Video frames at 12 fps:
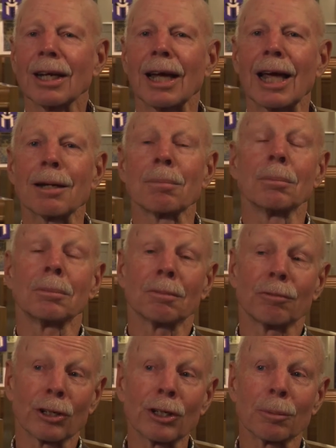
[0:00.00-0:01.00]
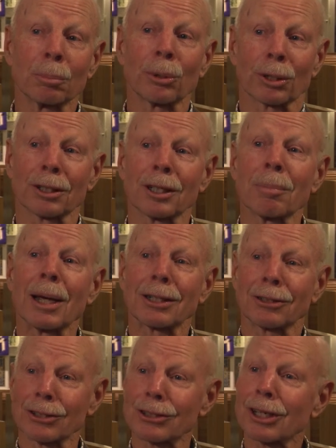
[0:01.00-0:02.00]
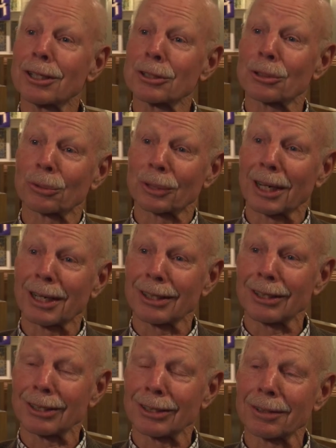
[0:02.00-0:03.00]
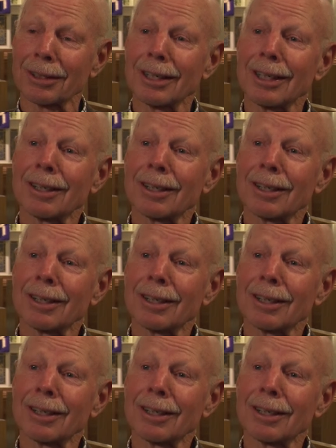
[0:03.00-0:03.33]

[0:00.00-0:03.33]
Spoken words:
And very importantly, back to the Sunday school idea,